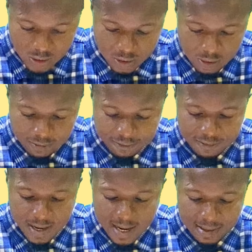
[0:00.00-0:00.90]
of
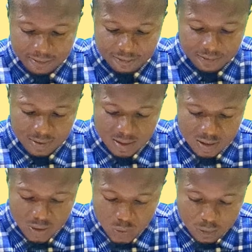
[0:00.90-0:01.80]
5
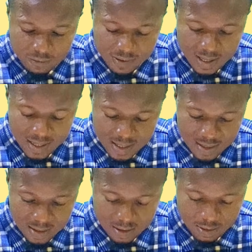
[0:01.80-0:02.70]
over
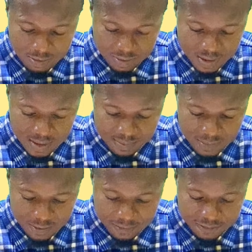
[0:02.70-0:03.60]
logarithm
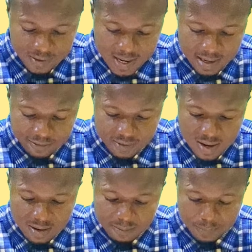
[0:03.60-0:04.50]
of 5
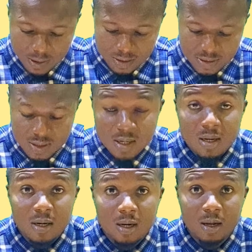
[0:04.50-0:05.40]
plus
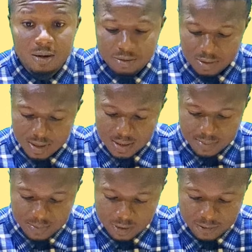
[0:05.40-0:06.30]

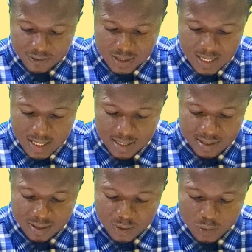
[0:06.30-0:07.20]
logarithm of
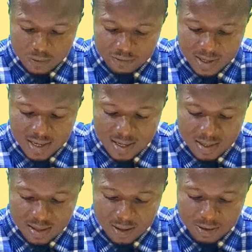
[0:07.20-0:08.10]
10 over
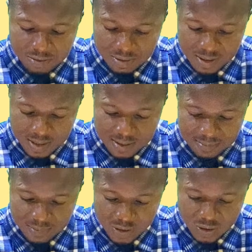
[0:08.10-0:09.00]

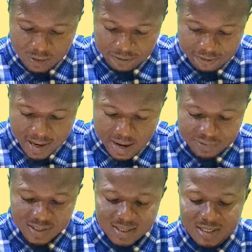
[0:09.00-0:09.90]
logarithm of 5.
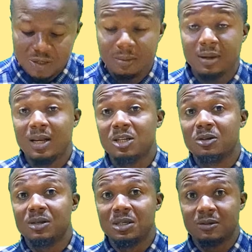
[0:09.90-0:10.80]
Since the denominator
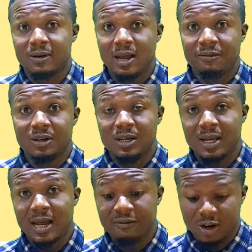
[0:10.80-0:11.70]
is 5, they
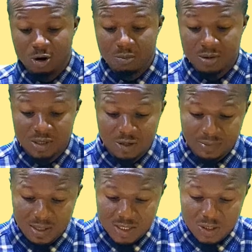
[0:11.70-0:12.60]
have a common
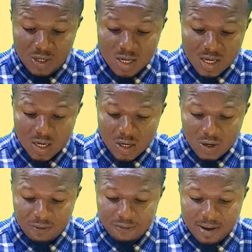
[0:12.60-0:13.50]
denominator
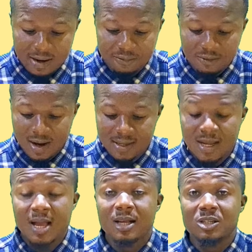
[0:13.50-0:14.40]
of 5, right?
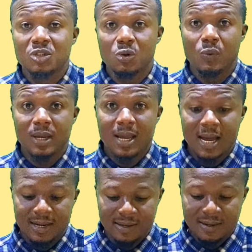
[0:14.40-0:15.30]
So we
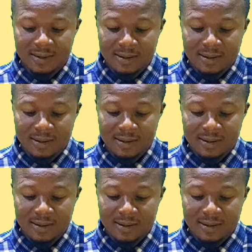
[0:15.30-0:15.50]
can